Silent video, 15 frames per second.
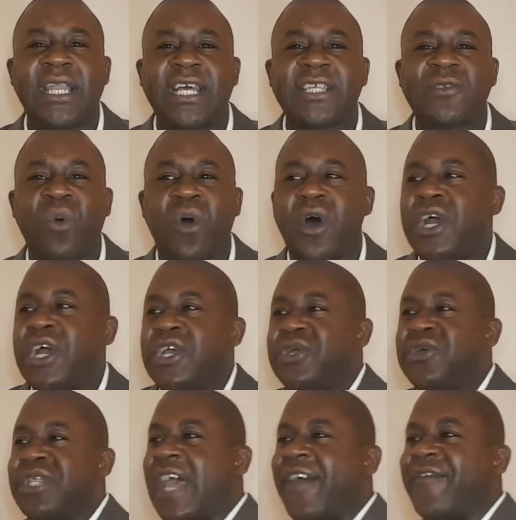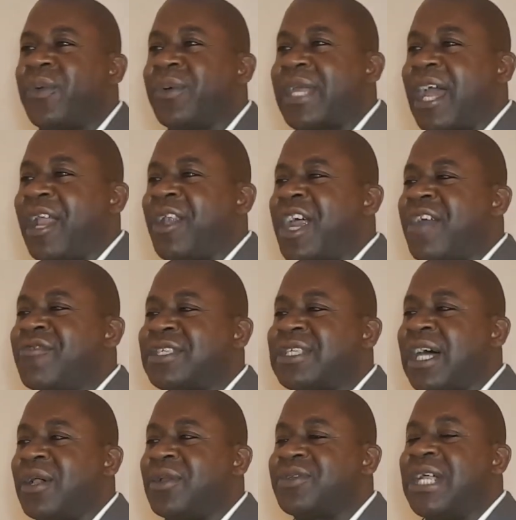guess what? You therefore get no
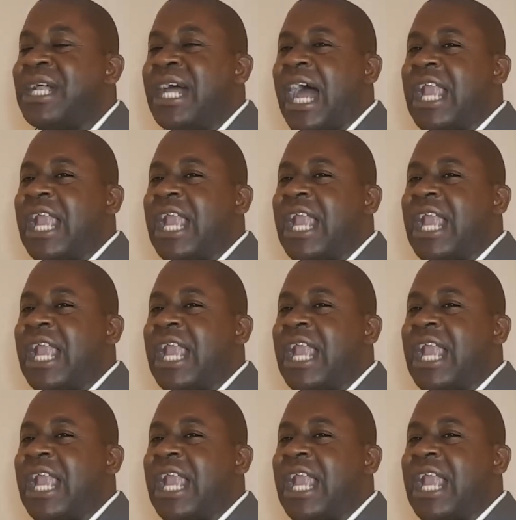results.